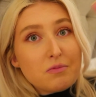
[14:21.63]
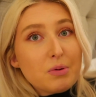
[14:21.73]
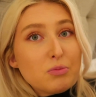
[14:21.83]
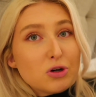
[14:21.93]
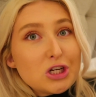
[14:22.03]
I've
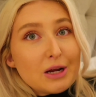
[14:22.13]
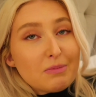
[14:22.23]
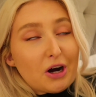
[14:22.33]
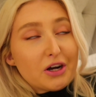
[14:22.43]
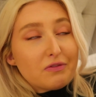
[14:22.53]
been
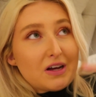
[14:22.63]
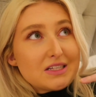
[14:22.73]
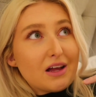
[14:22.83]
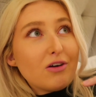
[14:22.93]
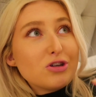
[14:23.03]
watching Married at
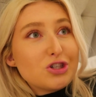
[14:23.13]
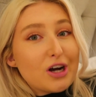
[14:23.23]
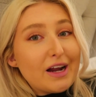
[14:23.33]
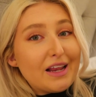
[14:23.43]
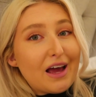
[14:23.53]
First Sight
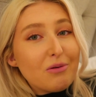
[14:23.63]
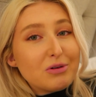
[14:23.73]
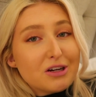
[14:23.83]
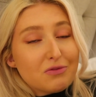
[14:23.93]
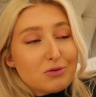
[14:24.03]
Australia,
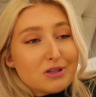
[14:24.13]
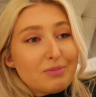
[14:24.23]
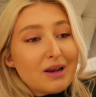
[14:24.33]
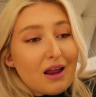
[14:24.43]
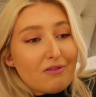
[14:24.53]
which I've also
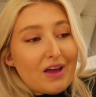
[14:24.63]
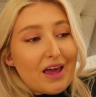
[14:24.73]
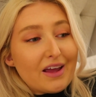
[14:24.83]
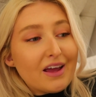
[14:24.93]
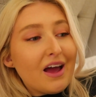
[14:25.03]
been
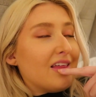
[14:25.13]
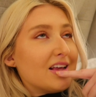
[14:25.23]
loving.